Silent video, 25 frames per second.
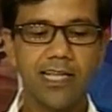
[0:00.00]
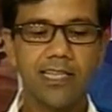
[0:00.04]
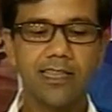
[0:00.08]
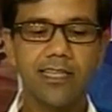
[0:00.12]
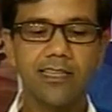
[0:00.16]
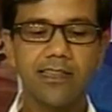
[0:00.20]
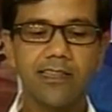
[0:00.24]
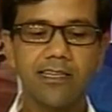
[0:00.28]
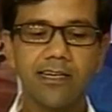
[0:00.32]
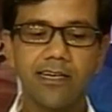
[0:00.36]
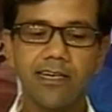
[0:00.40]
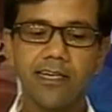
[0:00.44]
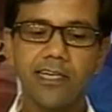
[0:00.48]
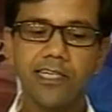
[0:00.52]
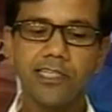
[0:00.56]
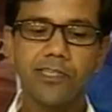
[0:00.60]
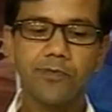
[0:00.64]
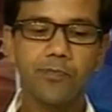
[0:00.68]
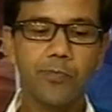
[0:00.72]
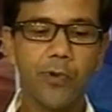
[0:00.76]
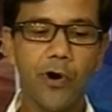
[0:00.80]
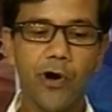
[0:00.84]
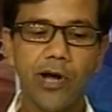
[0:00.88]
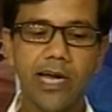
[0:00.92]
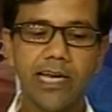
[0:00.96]
The
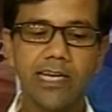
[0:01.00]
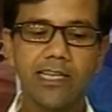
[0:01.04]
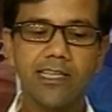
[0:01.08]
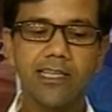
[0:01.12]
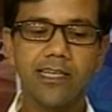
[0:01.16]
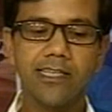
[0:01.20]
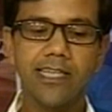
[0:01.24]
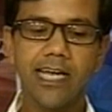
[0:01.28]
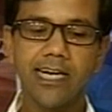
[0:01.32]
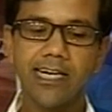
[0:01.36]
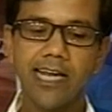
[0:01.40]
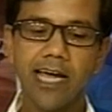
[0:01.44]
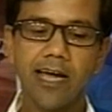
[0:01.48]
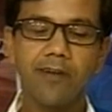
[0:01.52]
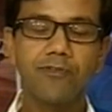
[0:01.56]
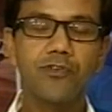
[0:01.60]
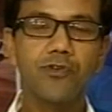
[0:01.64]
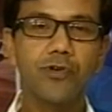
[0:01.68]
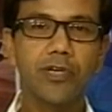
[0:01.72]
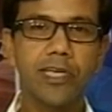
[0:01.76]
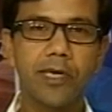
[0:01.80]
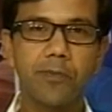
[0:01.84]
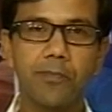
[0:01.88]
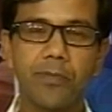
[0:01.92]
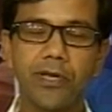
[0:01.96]
third point that I have
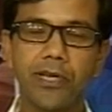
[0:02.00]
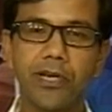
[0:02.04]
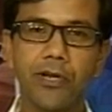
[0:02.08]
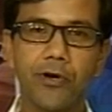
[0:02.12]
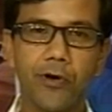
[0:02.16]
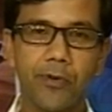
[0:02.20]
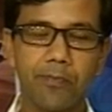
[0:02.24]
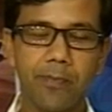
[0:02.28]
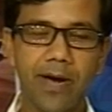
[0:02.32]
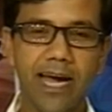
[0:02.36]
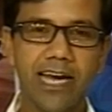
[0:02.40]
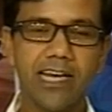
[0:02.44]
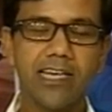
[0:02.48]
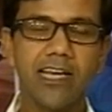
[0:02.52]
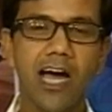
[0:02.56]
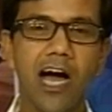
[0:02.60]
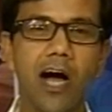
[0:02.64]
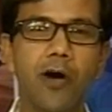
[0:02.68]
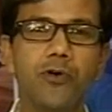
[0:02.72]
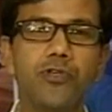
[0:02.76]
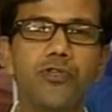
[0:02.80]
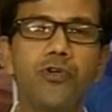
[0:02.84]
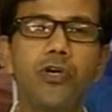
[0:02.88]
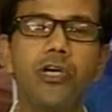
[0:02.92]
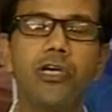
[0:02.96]
to keep in your mind,
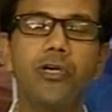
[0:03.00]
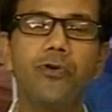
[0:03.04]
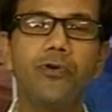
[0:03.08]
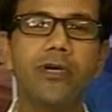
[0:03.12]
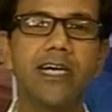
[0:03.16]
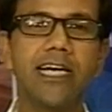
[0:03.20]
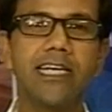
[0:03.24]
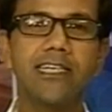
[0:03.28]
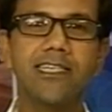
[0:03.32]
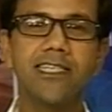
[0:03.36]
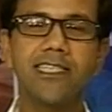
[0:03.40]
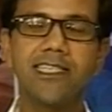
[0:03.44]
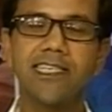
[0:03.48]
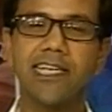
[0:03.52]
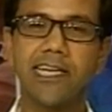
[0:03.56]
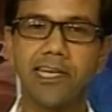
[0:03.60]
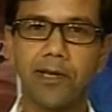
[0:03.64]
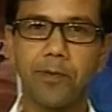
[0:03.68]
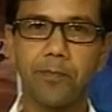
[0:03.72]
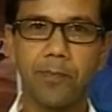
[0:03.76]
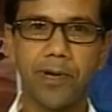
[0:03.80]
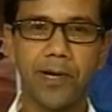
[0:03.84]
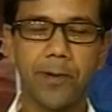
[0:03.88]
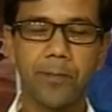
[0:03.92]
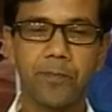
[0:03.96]
how to look at a
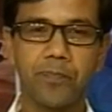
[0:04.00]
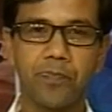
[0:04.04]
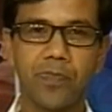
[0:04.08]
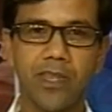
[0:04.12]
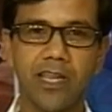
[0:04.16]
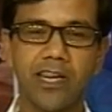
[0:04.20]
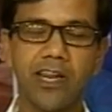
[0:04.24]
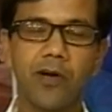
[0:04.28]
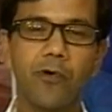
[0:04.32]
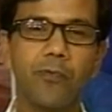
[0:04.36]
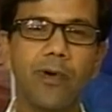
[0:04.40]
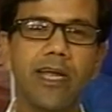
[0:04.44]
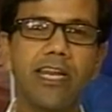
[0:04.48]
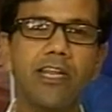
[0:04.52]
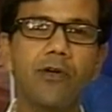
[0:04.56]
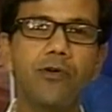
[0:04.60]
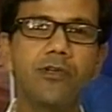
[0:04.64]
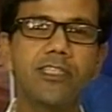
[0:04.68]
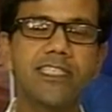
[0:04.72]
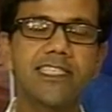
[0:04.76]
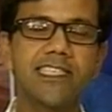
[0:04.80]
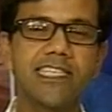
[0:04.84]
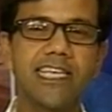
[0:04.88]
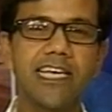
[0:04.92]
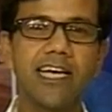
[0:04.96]
cinema. Now when you
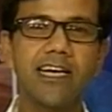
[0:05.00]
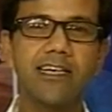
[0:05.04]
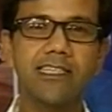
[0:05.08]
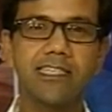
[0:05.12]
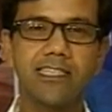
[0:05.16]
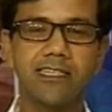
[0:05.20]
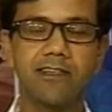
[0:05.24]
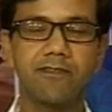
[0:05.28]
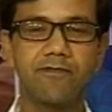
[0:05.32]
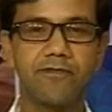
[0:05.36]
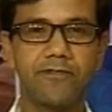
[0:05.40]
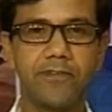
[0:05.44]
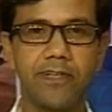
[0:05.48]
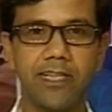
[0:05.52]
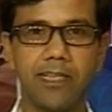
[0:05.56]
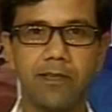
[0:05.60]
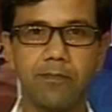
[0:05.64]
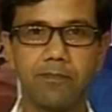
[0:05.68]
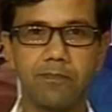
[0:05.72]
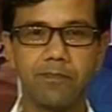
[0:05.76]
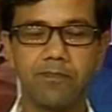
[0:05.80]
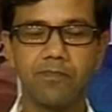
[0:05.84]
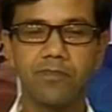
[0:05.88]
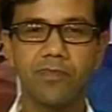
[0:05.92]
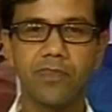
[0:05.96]
see a
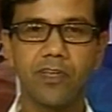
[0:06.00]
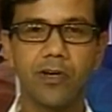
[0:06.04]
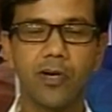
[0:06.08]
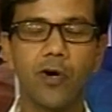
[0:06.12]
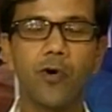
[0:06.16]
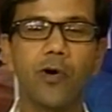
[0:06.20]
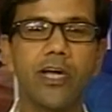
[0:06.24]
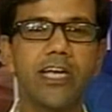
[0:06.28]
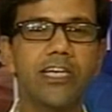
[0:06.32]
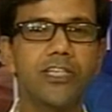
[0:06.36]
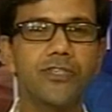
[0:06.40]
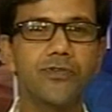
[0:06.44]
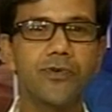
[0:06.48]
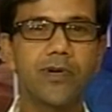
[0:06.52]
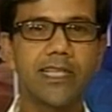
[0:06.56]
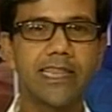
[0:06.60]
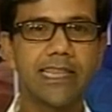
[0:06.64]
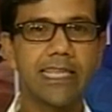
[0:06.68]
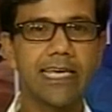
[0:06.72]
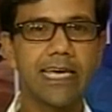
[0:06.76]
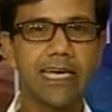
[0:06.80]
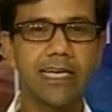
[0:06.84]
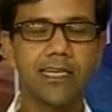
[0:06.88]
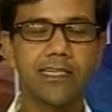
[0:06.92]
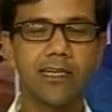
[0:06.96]
film, going to a
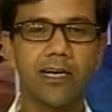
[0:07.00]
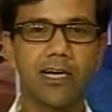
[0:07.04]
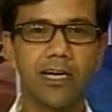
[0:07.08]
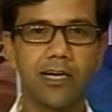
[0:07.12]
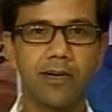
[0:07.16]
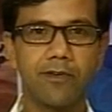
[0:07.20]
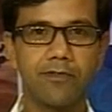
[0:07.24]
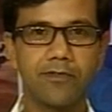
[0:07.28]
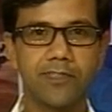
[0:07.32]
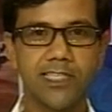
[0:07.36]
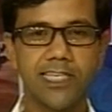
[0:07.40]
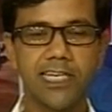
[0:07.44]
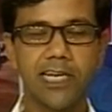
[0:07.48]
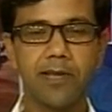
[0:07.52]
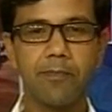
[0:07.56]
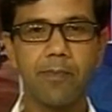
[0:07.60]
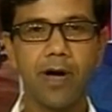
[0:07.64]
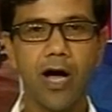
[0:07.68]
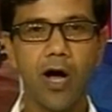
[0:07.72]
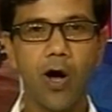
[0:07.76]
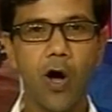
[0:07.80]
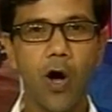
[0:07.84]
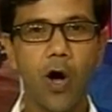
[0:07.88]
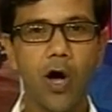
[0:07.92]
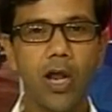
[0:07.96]
theater,
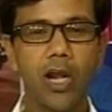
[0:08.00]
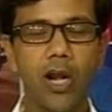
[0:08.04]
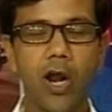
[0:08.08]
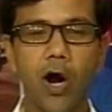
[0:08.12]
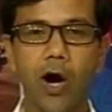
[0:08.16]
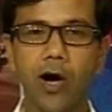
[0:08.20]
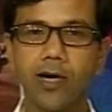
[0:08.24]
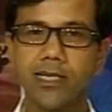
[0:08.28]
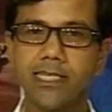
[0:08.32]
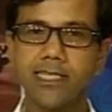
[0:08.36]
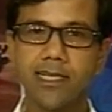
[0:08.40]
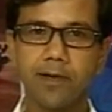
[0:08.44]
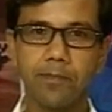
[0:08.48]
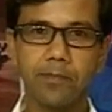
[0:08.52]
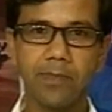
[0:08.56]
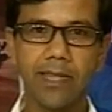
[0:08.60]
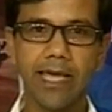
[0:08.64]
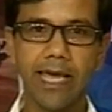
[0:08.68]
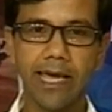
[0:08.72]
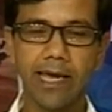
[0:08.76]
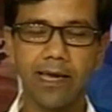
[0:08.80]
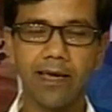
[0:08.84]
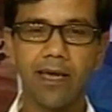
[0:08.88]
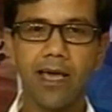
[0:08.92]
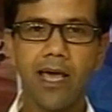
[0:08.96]
cinema hall or
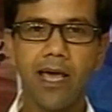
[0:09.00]
something,